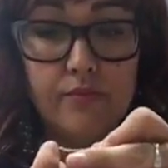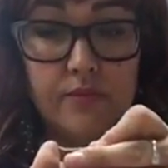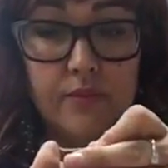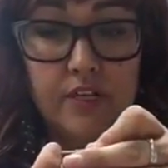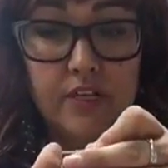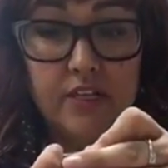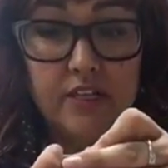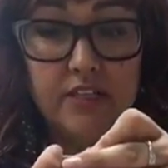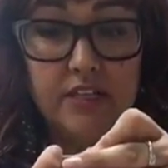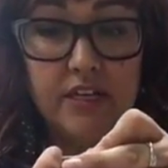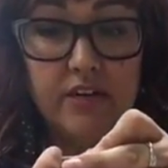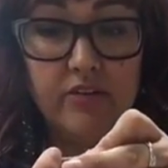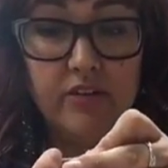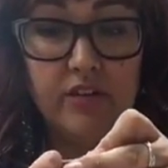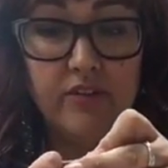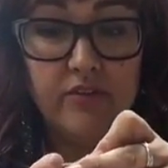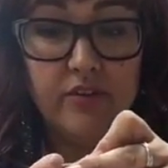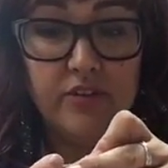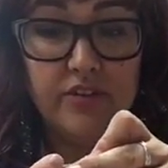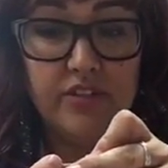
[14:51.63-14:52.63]
Because that'll
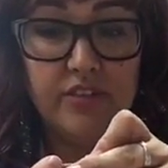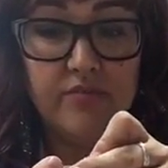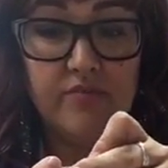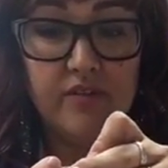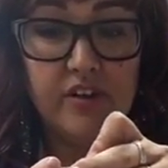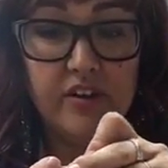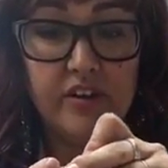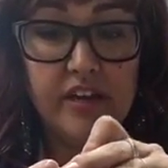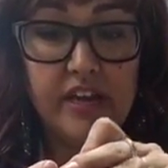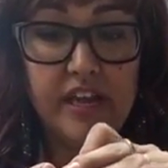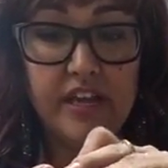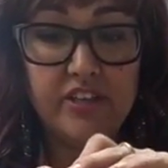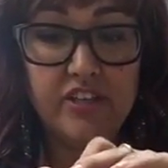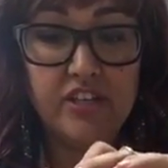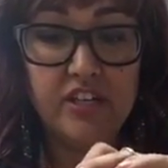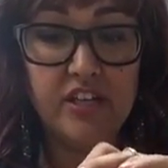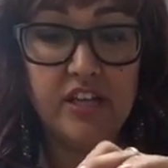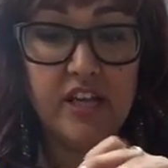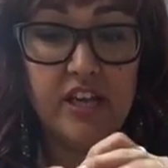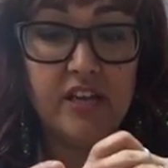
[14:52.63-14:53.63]
give you some
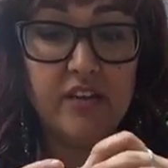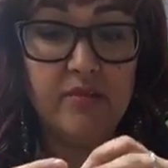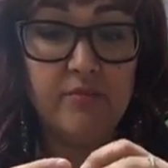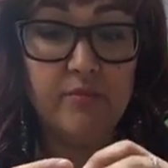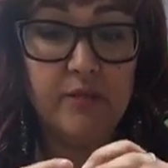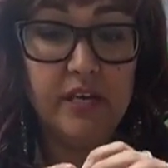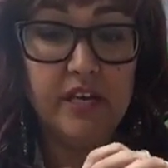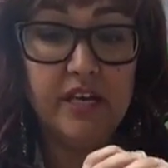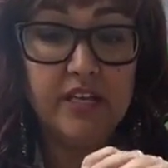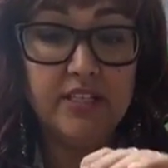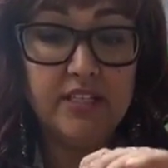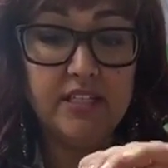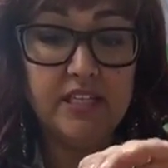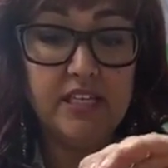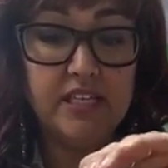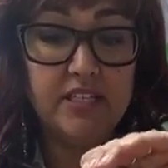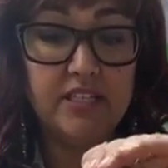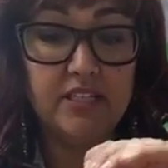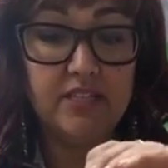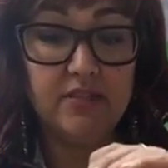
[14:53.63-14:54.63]
variation. And because
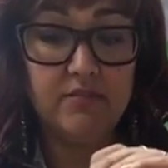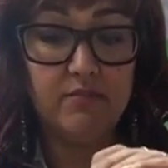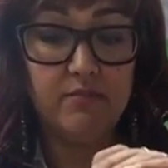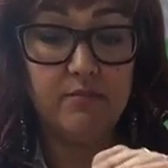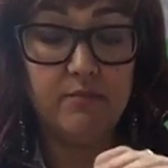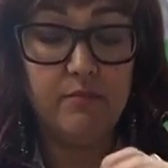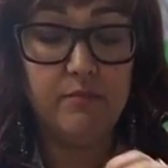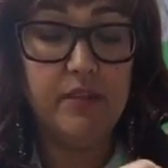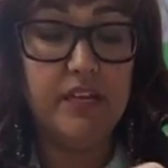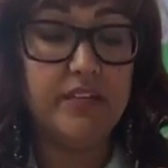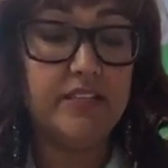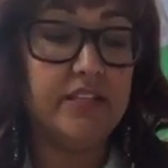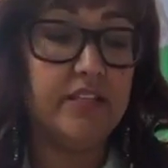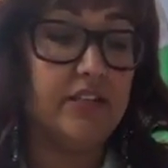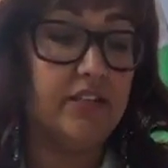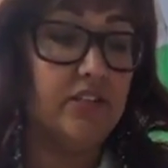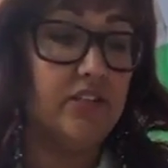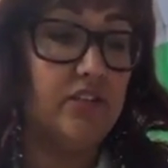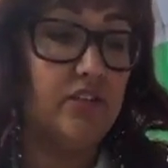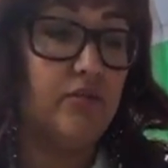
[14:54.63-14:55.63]
these
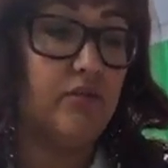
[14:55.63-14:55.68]
mixes do